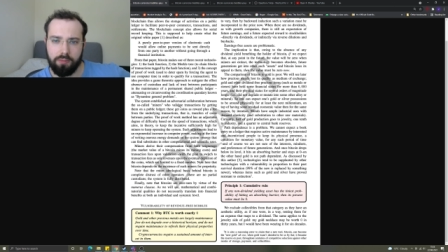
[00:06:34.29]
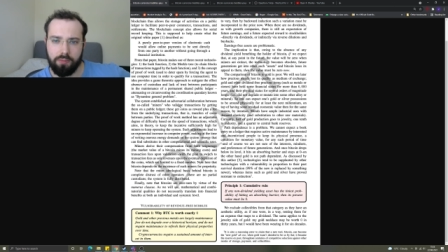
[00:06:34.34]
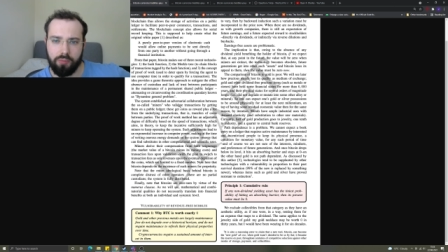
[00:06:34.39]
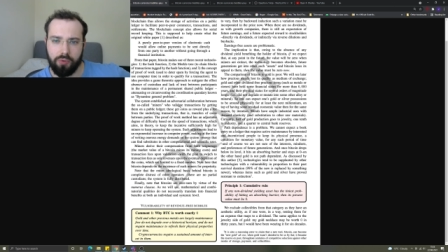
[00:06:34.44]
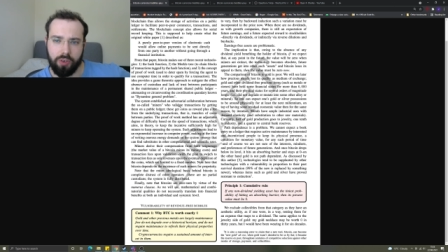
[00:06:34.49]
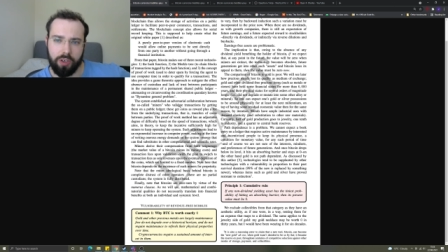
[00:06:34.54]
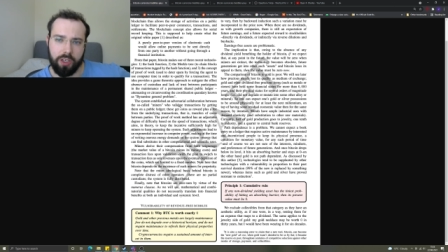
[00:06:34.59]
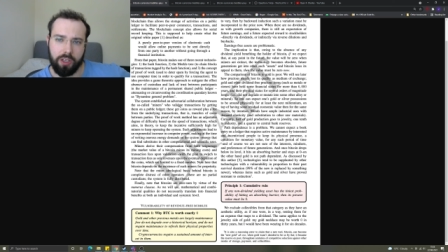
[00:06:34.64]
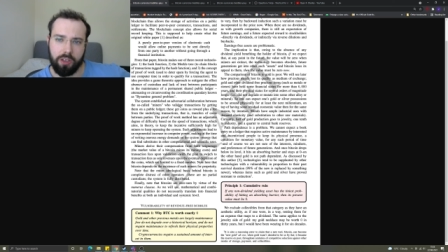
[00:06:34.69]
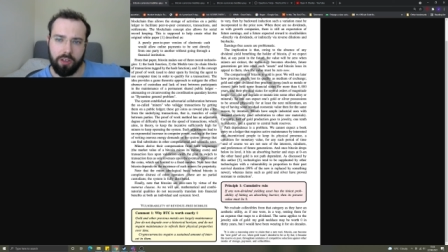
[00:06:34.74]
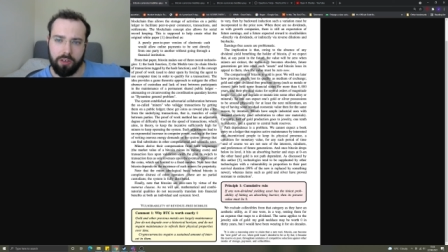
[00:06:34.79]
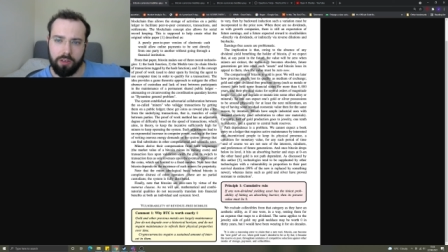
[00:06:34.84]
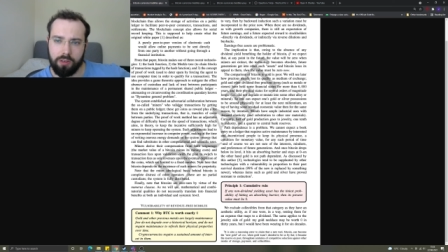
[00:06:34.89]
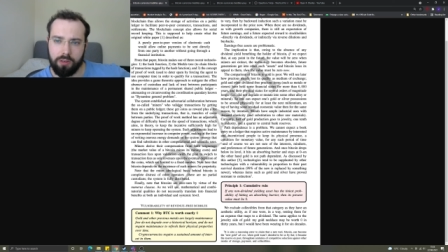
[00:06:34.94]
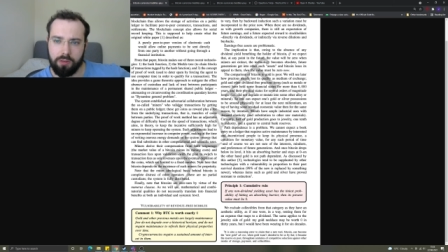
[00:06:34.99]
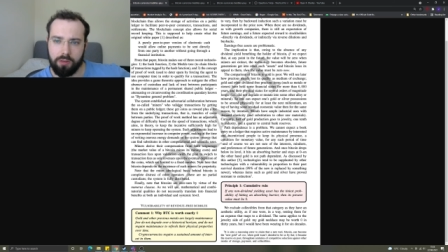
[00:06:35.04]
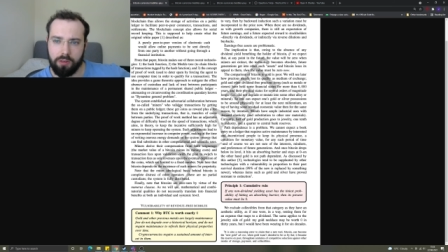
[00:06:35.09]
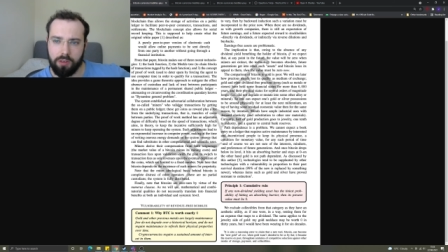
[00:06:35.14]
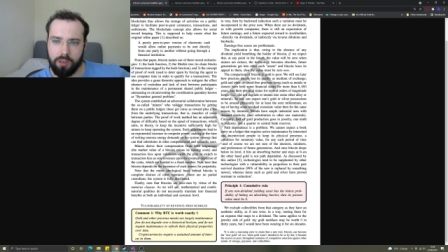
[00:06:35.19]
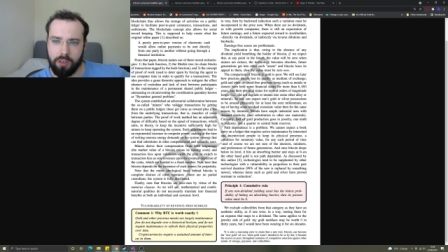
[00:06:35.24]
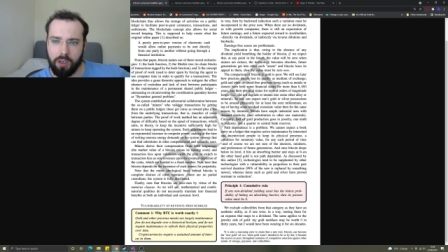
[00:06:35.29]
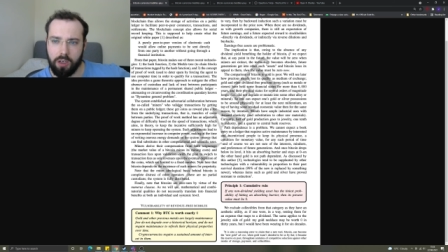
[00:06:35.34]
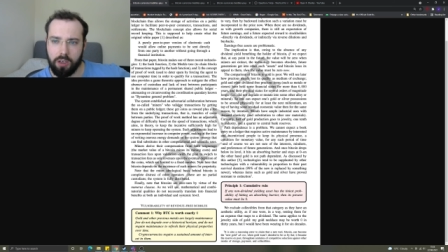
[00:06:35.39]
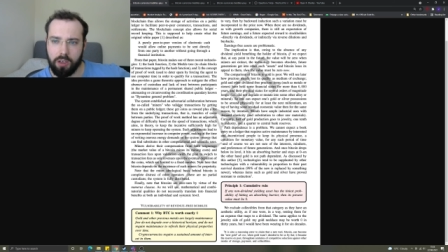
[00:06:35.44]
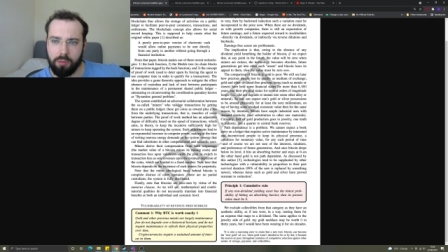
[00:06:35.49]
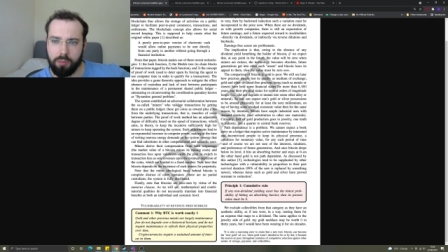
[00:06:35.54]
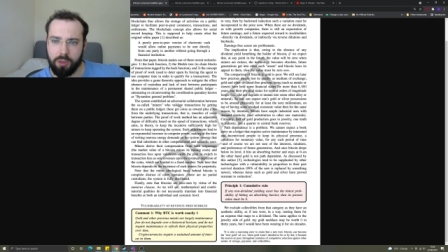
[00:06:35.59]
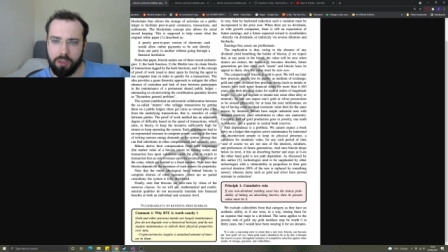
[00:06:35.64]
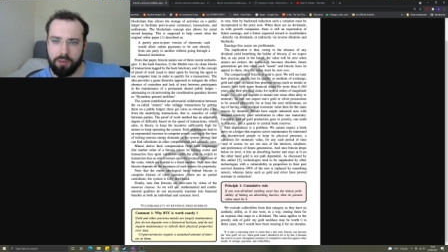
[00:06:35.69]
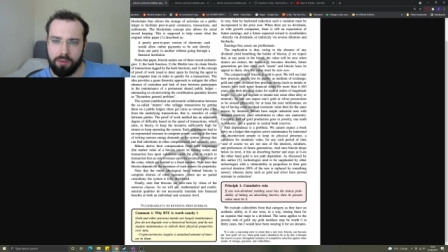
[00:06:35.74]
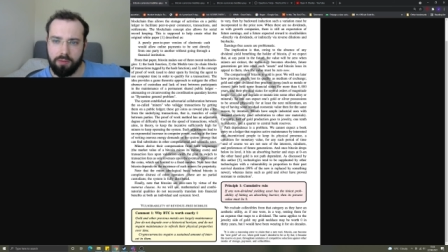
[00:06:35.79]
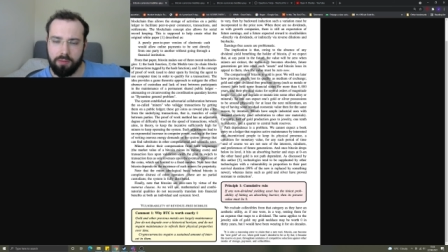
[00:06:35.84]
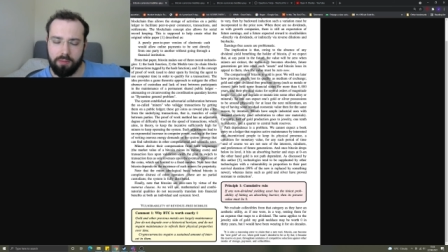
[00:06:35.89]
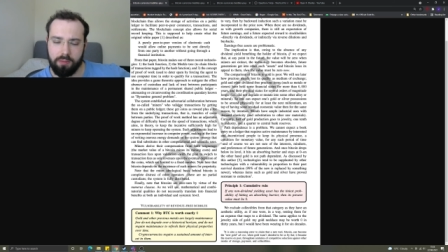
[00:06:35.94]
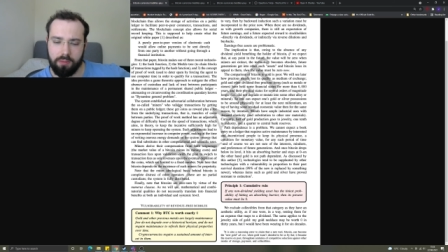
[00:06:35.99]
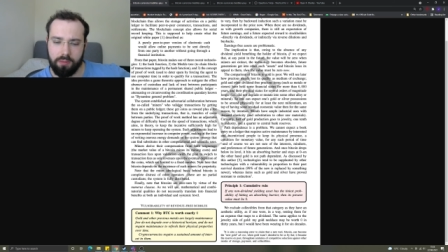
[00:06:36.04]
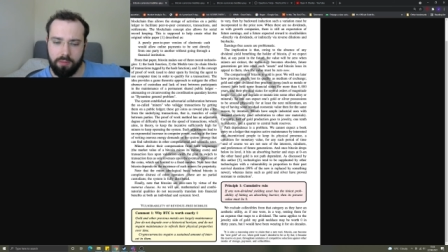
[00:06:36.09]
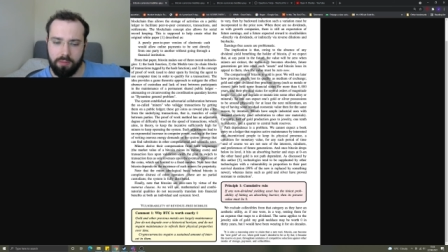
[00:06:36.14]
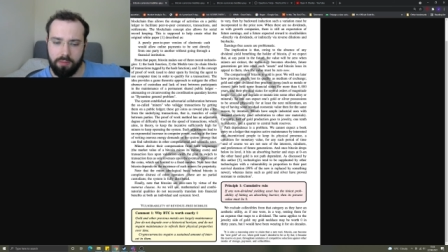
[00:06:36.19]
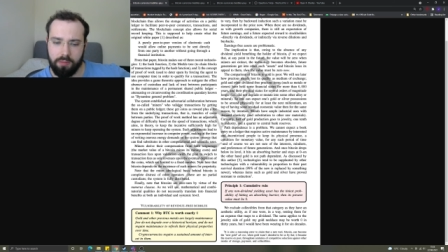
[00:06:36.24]
pretty good good argument
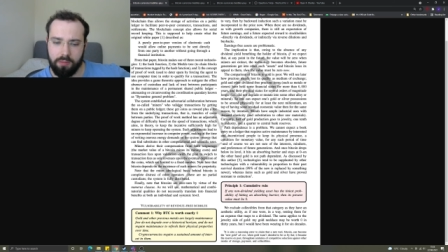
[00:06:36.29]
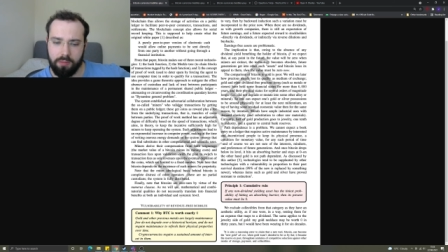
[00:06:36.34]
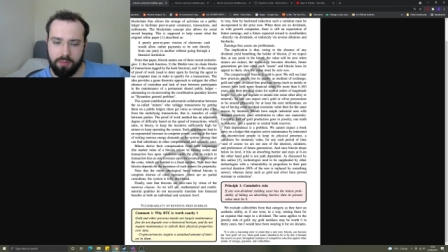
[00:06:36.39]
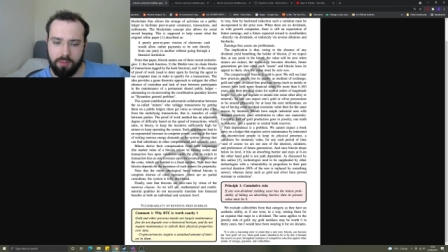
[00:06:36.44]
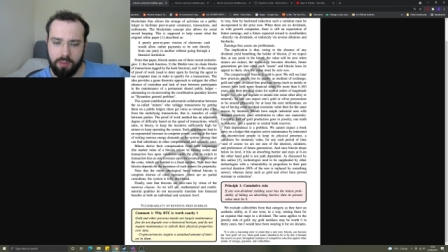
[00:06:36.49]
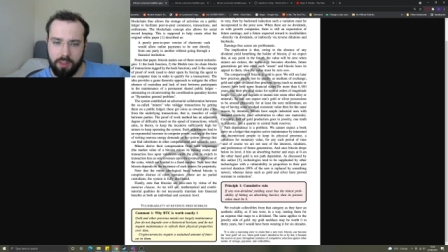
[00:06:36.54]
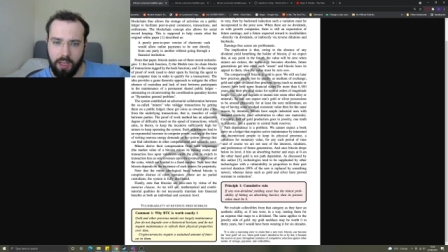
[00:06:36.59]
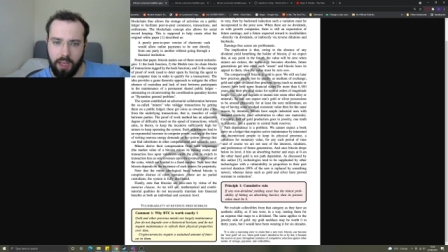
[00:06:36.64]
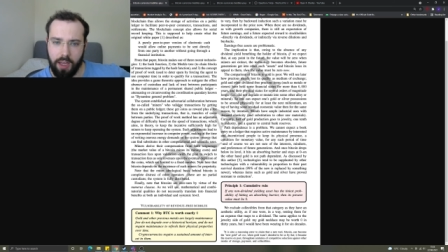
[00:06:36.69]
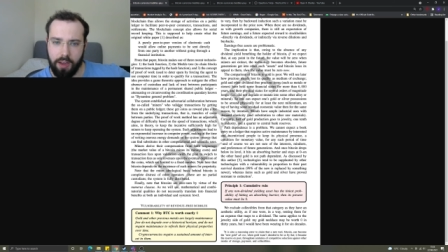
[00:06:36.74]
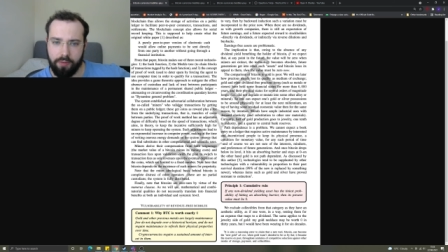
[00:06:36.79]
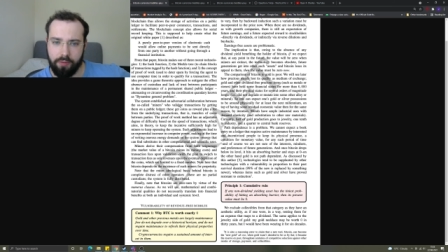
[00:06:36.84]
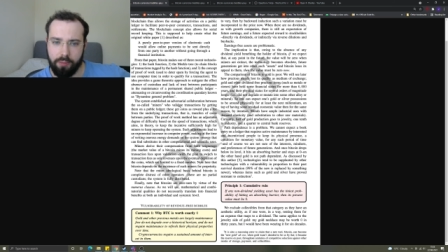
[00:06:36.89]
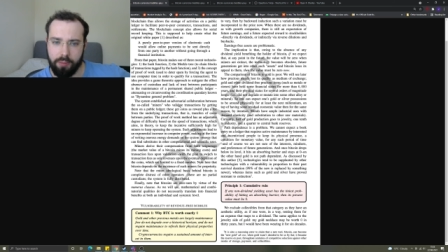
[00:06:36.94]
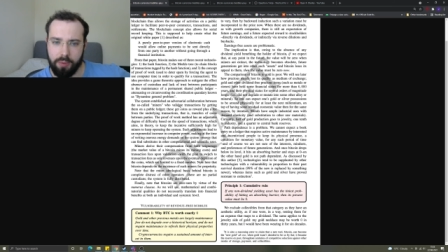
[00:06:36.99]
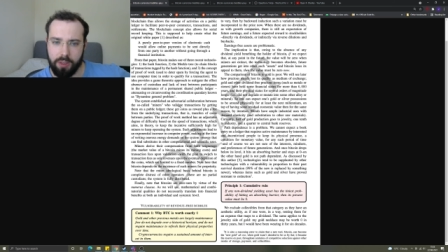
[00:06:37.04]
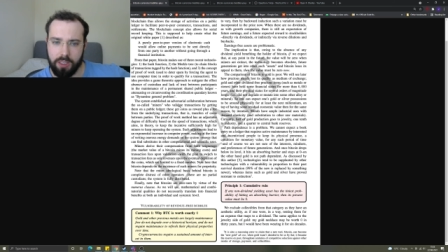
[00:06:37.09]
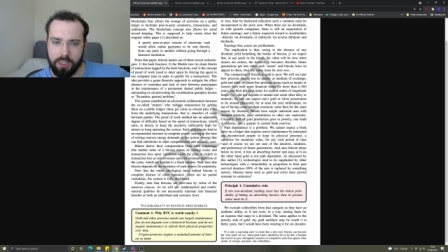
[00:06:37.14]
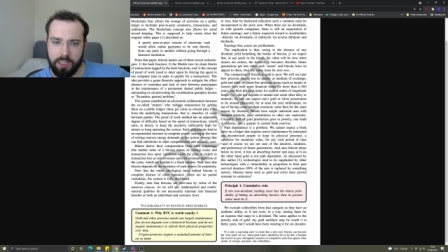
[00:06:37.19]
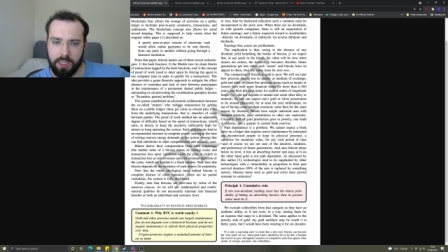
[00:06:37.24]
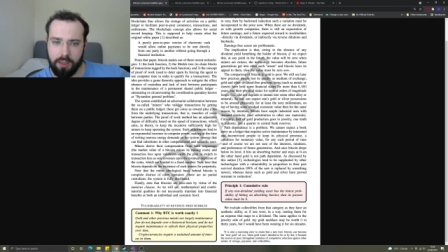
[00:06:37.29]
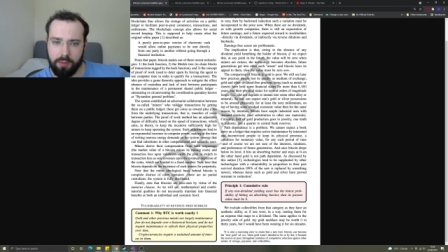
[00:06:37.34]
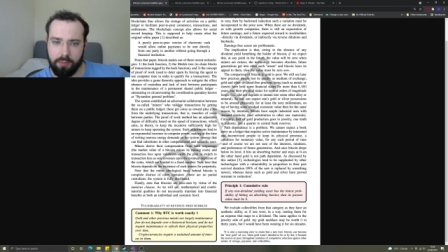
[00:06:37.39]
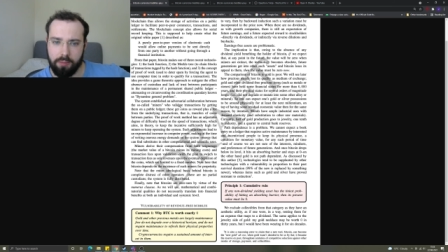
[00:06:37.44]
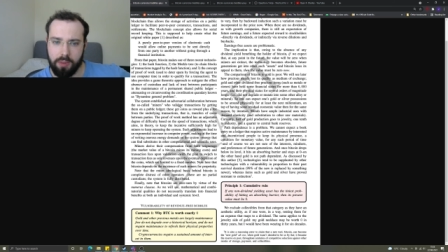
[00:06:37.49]
there from Nassim.